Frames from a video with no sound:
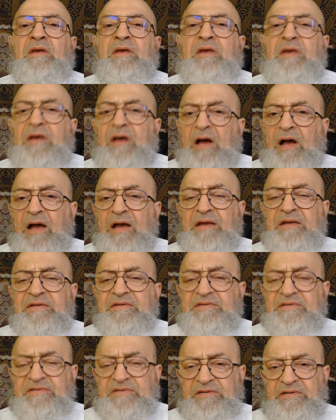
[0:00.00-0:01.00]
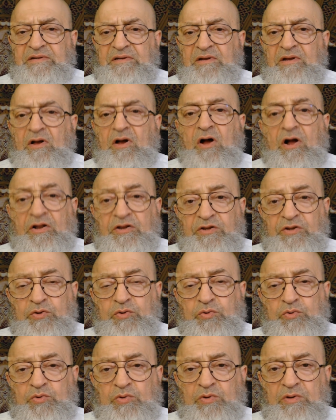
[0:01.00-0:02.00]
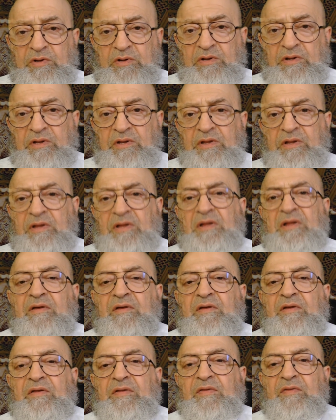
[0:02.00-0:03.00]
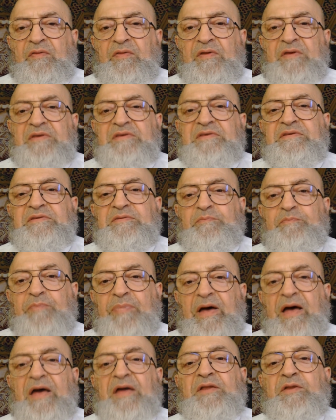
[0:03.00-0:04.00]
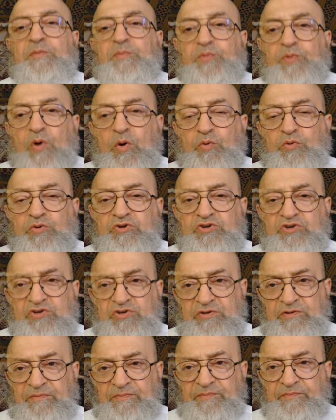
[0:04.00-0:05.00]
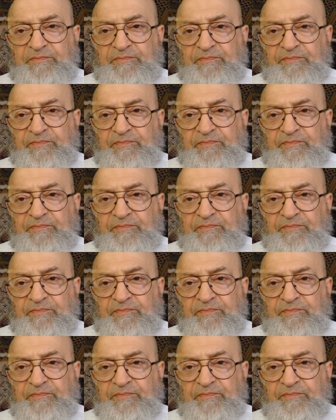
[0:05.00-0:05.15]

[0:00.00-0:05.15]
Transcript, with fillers: He hides on you. This bad approach